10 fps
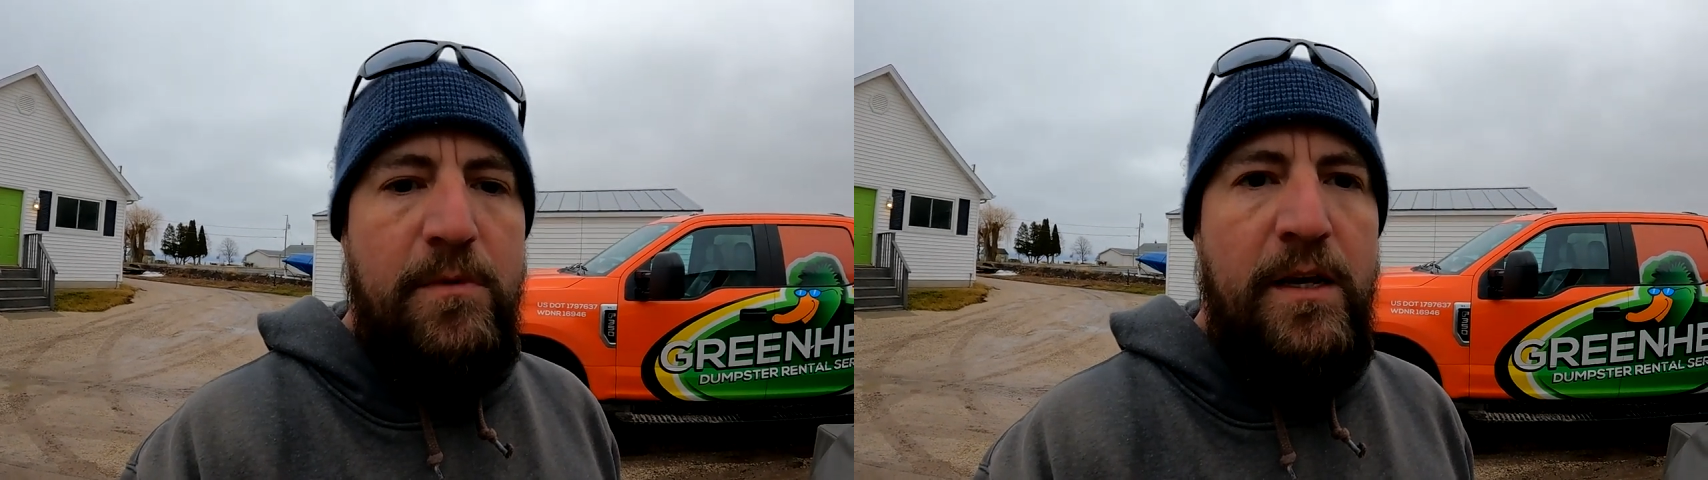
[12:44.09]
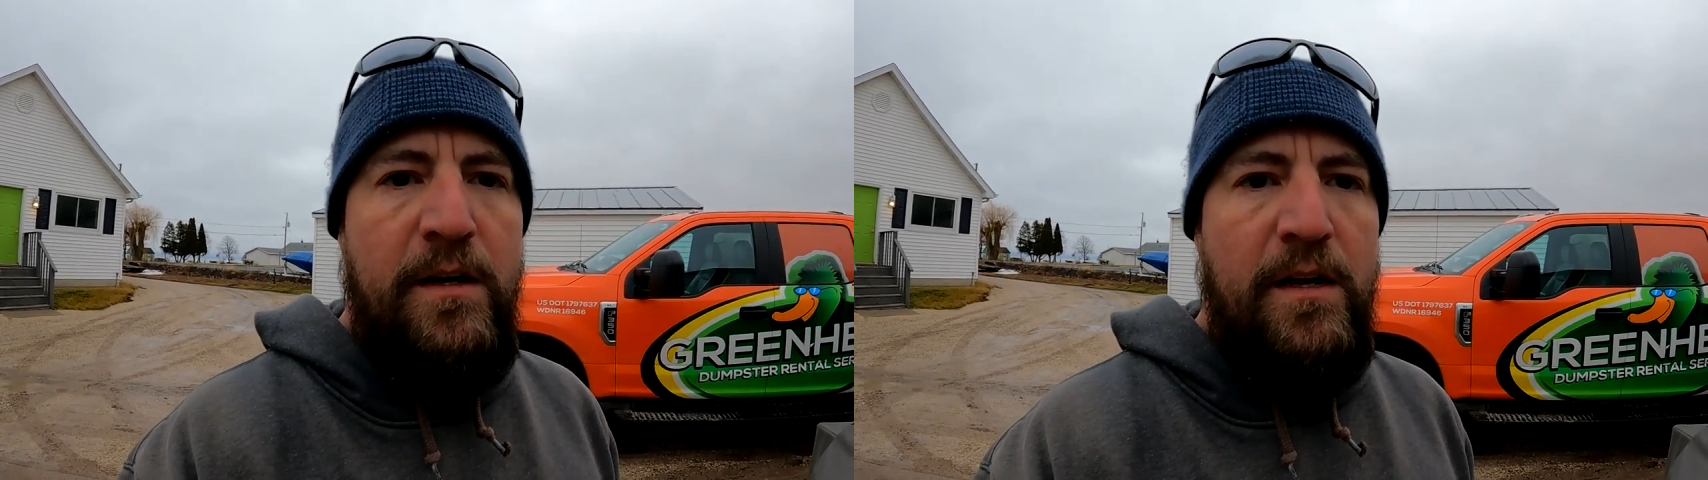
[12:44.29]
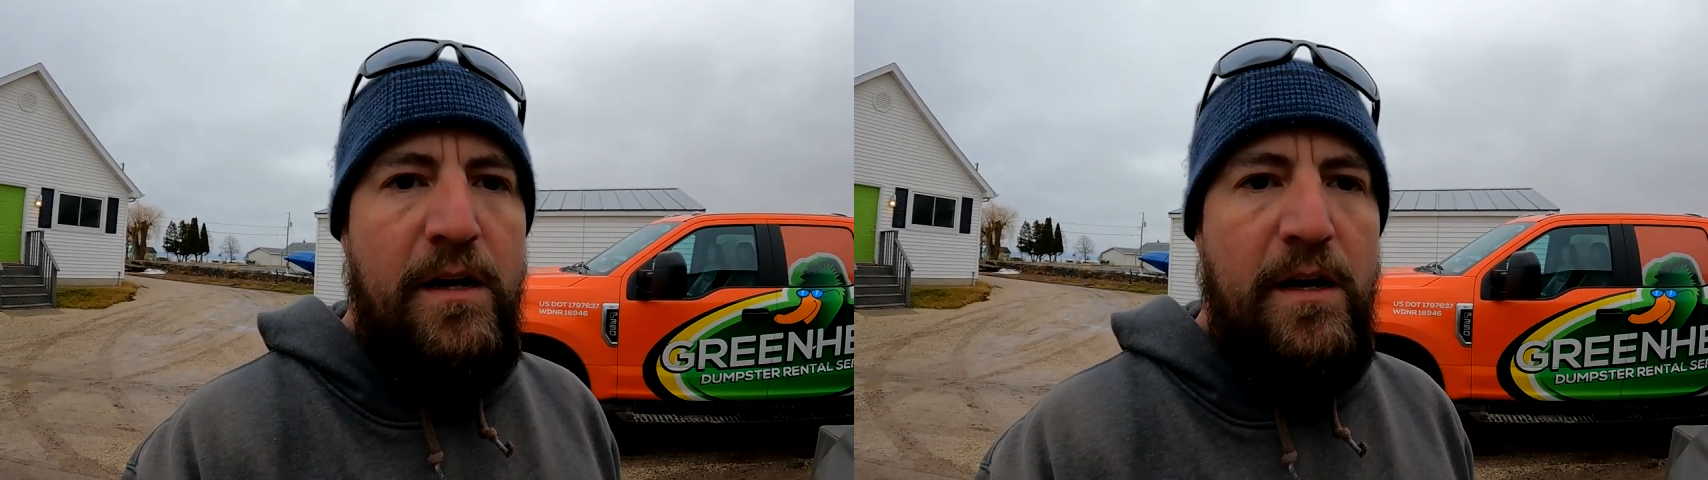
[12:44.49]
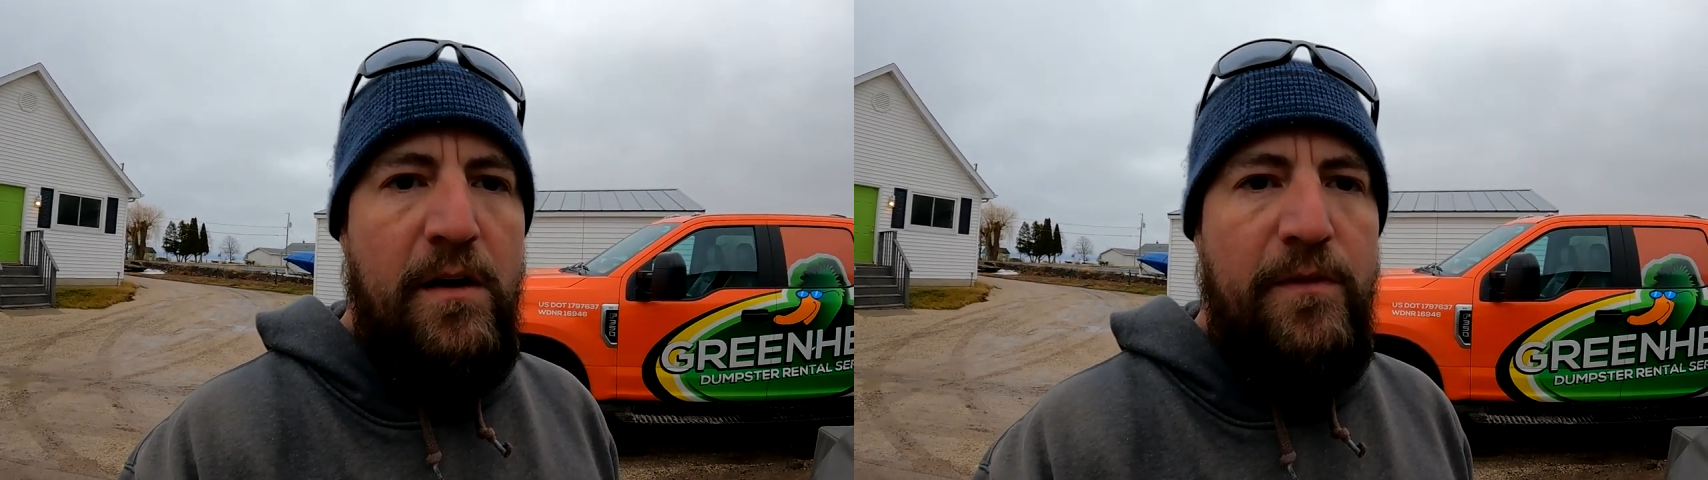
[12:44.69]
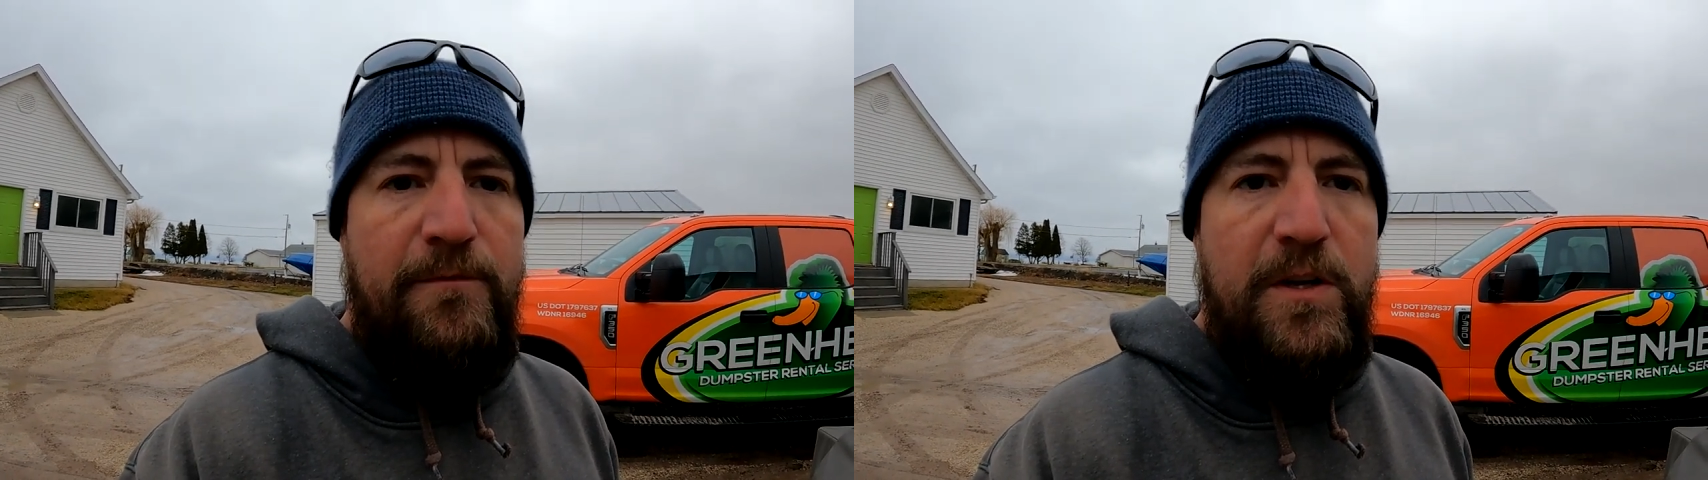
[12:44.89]
And
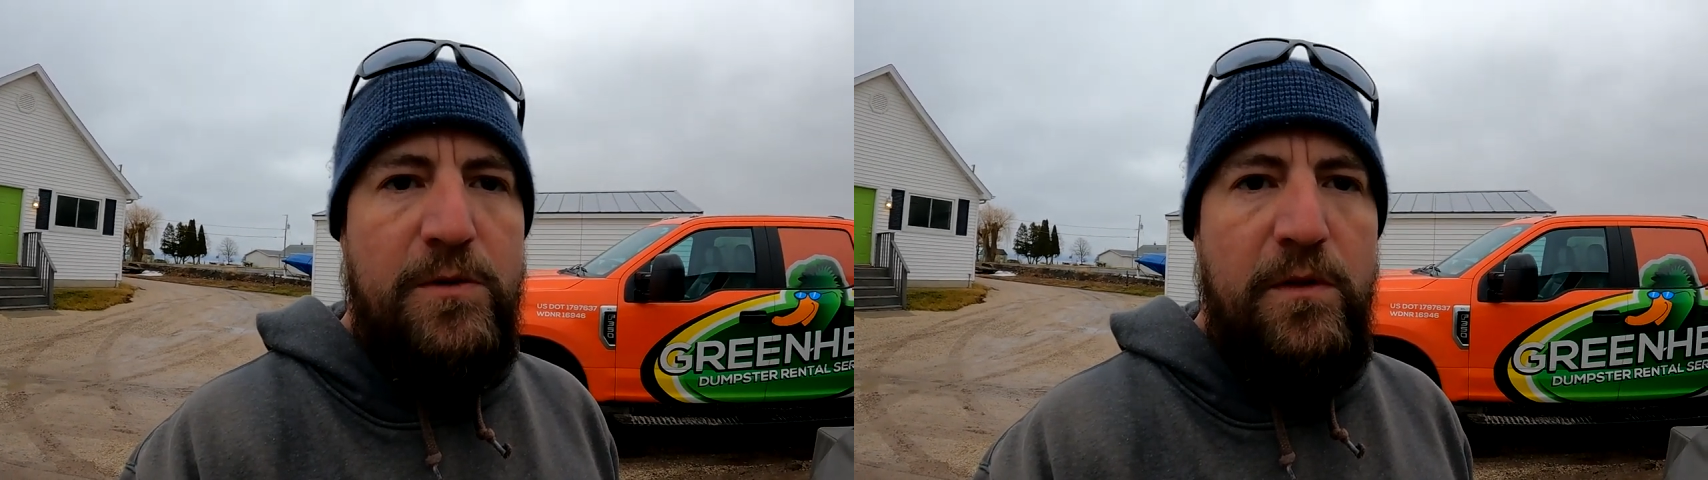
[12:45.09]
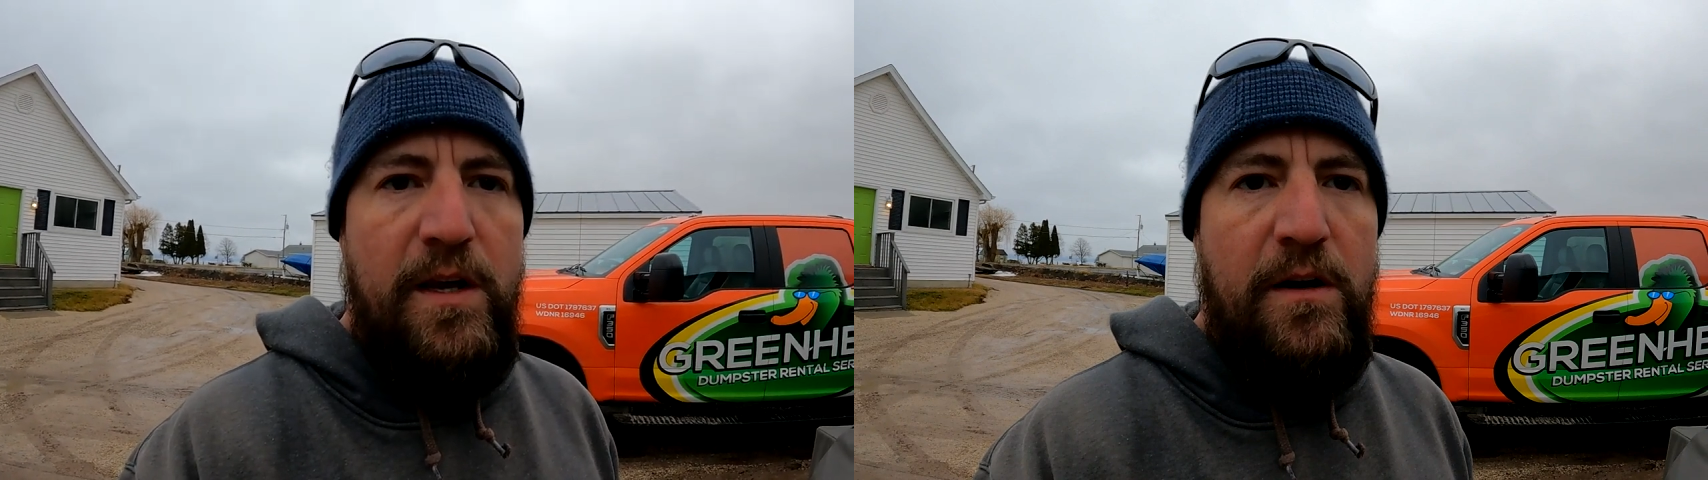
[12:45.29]
uh, the fish were